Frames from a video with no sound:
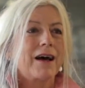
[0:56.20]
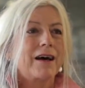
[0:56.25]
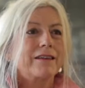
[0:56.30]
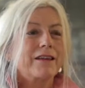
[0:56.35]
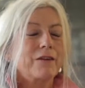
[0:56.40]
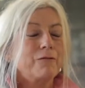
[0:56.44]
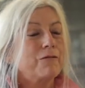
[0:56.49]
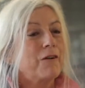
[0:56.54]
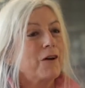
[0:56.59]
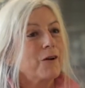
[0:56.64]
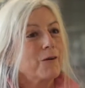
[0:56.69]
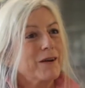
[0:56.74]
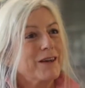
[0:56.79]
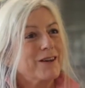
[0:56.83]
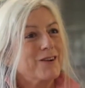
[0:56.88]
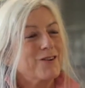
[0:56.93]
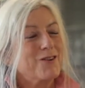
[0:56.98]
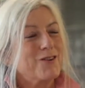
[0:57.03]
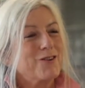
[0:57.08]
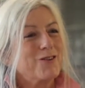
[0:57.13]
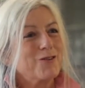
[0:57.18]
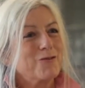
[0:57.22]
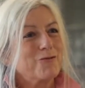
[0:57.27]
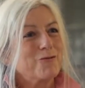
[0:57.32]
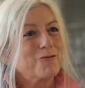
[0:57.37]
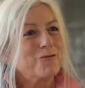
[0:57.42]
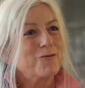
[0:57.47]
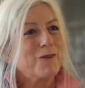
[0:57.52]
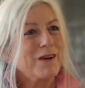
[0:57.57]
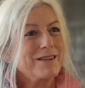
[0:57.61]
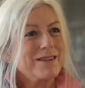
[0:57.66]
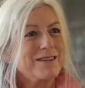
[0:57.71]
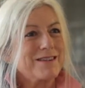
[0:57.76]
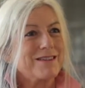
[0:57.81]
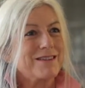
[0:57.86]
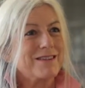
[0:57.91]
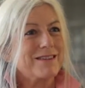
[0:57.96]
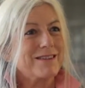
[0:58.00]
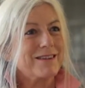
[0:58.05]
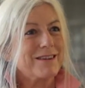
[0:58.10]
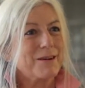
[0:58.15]
Then following it all, once
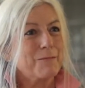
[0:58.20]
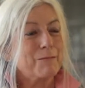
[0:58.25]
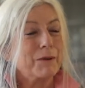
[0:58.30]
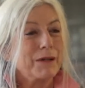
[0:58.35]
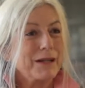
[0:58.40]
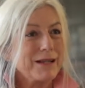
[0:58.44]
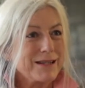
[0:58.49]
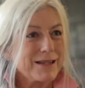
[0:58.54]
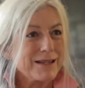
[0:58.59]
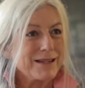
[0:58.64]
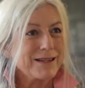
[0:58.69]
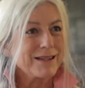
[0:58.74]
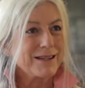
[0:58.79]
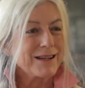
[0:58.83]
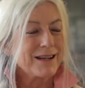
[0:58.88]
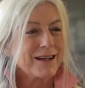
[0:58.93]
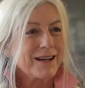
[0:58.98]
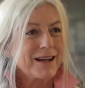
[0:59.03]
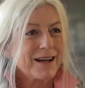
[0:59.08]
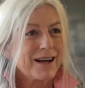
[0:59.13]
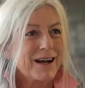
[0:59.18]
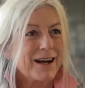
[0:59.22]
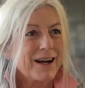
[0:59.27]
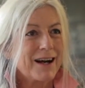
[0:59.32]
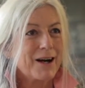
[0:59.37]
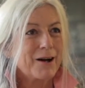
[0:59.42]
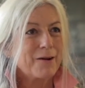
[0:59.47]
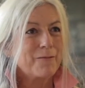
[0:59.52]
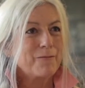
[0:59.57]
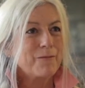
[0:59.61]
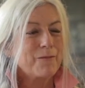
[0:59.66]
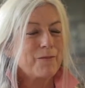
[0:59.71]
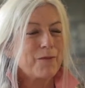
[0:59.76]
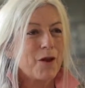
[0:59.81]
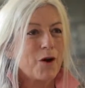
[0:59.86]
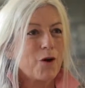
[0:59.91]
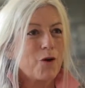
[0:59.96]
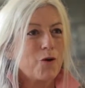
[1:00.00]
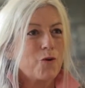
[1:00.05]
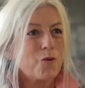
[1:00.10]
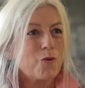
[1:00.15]
it's completed,
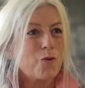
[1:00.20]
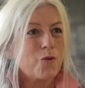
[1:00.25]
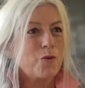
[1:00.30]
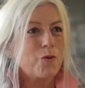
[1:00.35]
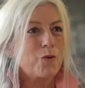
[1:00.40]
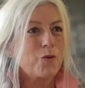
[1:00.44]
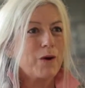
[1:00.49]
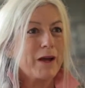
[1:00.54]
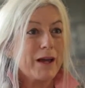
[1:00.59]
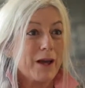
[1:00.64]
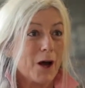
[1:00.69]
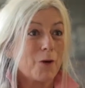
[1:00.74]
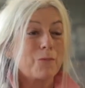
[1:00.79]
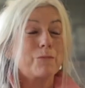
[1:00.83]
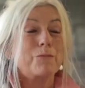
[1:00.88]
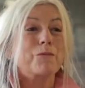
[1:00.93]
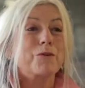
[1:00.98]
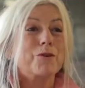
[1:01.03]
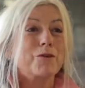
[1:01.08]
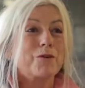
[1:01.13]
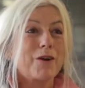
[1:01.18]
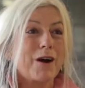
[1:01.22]
we hope you're